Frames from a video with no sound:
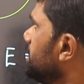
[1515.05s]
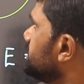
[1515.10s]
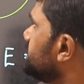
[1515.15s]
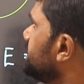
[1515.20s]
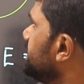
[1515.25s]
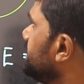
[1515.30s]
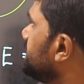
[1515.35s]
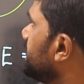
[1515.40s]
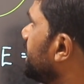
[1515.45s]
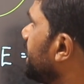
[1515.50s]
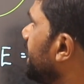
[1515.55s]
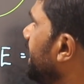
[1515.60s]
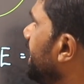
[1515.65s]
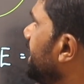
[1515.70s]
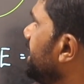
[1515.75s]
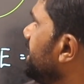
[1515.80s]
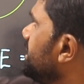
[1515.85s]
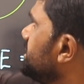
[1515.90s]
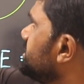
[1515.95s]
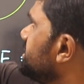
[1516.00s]
See, the
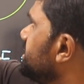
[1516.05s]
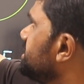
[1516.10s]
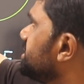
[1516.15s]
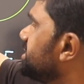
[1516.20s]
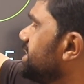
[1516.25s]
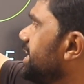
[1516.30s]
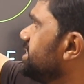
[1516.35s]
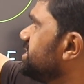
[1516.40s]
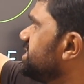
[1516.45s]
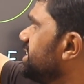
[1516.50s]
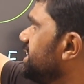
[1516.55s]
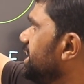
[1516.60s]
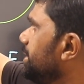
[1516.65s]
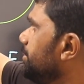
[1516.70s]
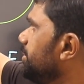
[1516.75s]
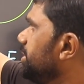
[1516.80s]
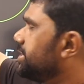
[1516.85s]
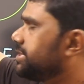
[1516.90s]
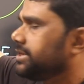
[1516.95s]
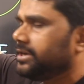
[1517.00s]
radius is 10
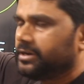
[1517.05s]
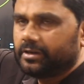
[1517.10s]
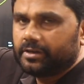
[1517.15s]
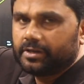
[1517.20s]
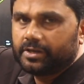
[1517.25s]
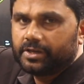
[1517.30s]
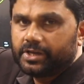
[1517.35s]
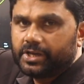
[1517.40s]
centimeter.